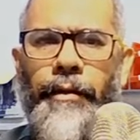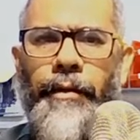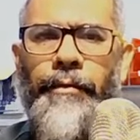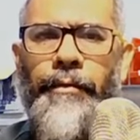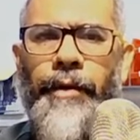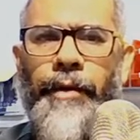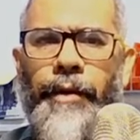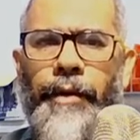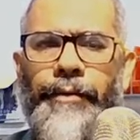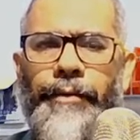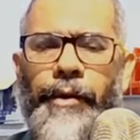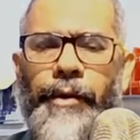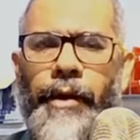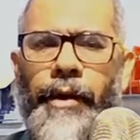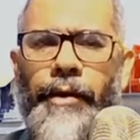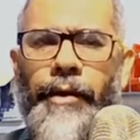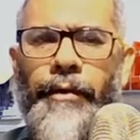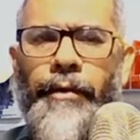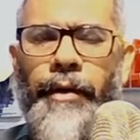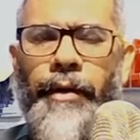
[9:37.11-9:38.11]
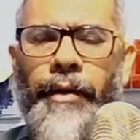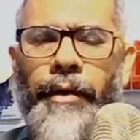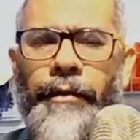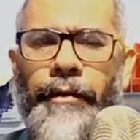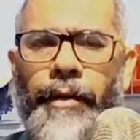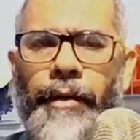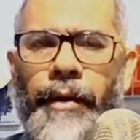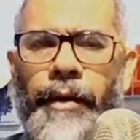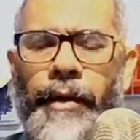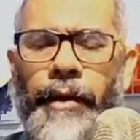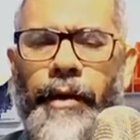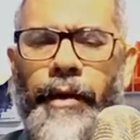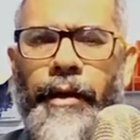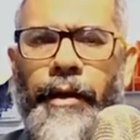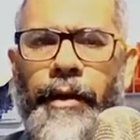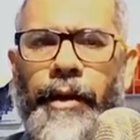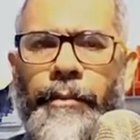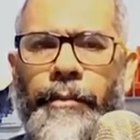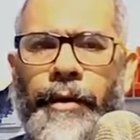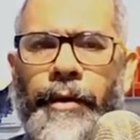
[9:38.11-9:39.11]
one of the
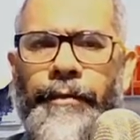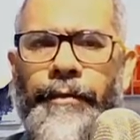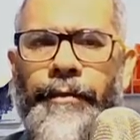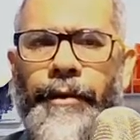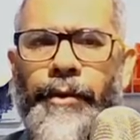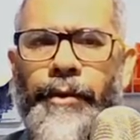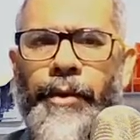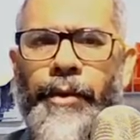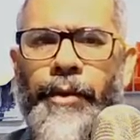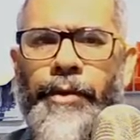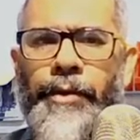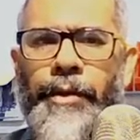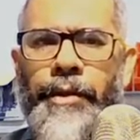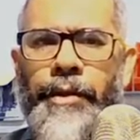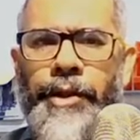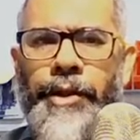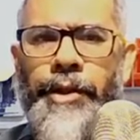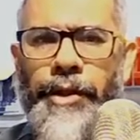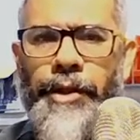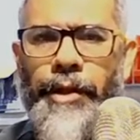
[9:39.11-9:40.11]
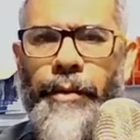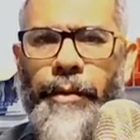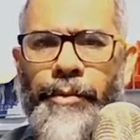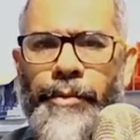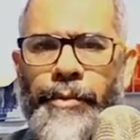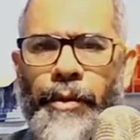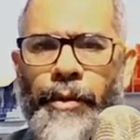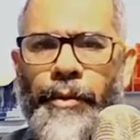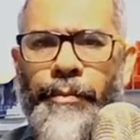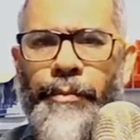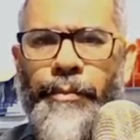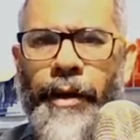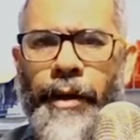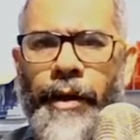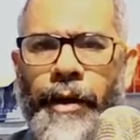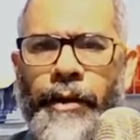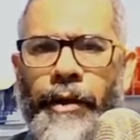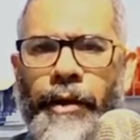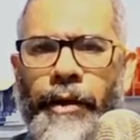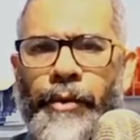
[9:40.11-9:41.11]
incoming photons is just absorbed by
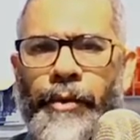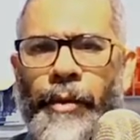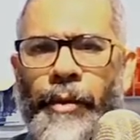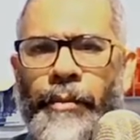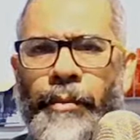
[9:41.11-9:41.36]
the atom.